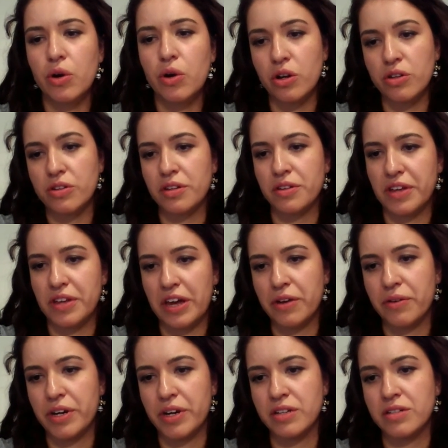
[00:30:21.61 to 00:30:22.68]
content
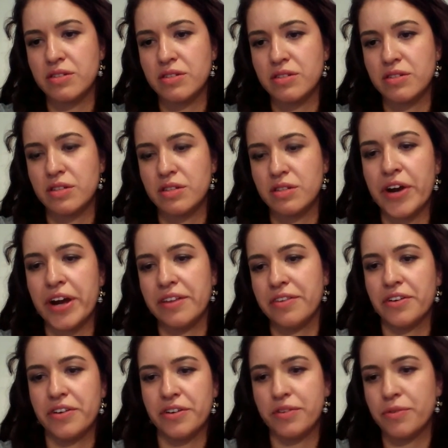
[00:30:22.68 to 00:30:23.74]
areas are
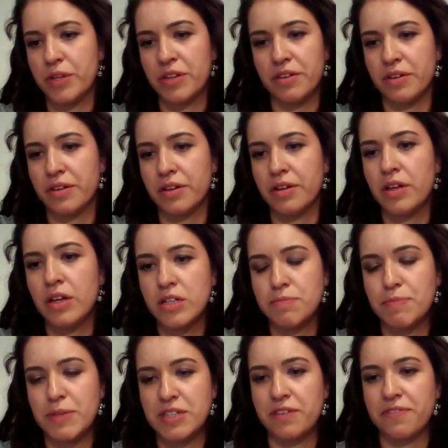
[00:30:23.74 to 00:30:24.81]
rendered with
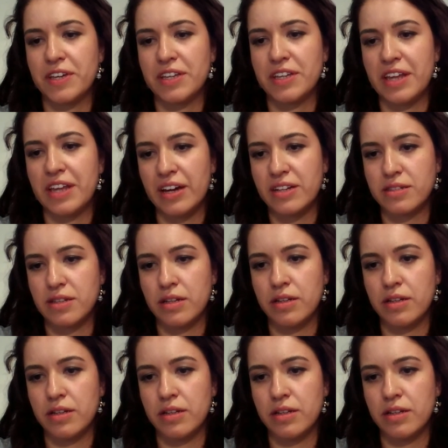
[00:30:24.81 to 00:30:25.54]
specific tags.